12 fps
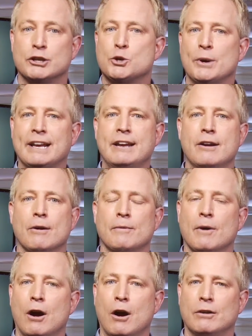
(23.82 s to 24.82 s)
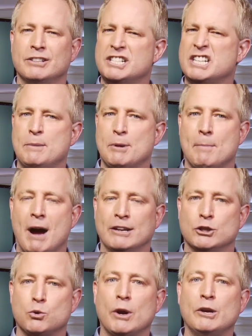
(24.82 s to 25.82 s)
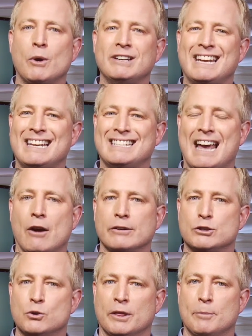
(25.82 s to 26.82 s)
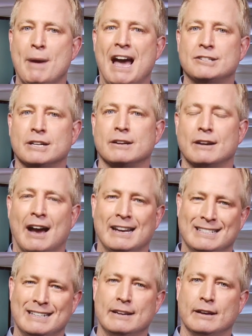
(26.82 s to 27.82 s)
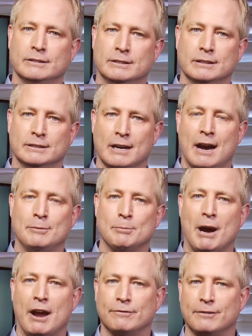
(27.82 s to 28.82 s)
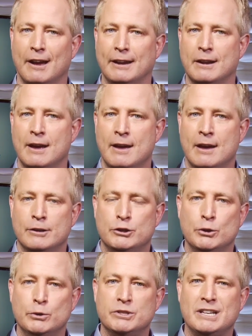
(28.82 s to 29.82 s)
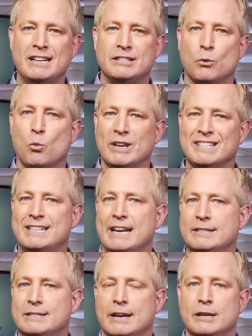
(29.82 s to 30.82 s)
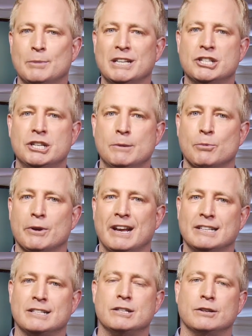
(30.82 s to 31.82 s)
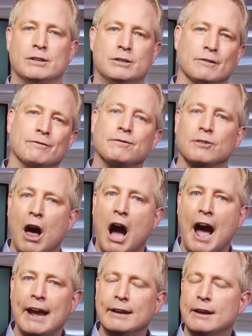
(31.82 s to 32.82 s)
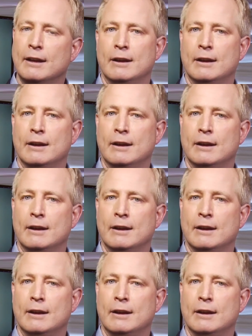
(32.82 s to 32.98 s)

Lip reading: Trick here, just keep in mind, 21 days out is sort of the magic idea as the time to buy a flight. Tuesdays and Wednesdays tend to be cheaper days to fly.